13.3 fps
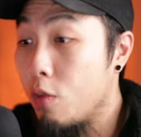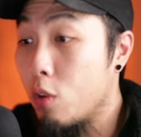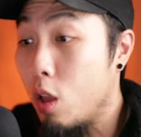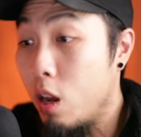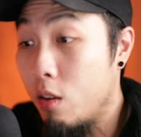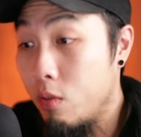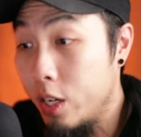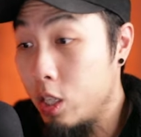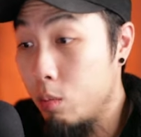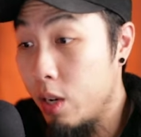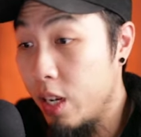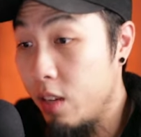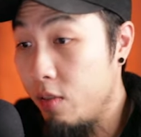a lot of Raging
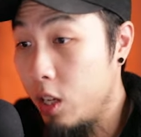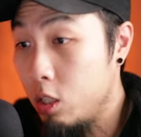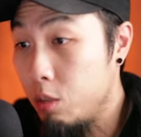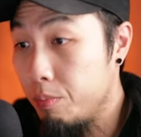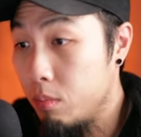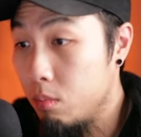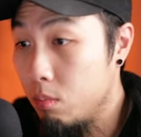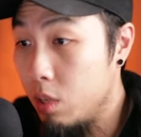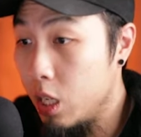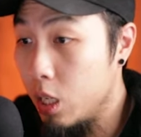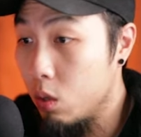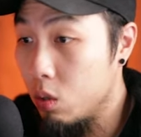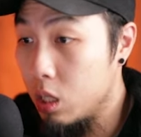Brachy fans. But
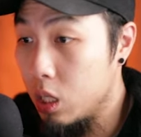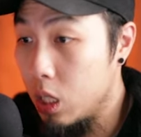he goes in C.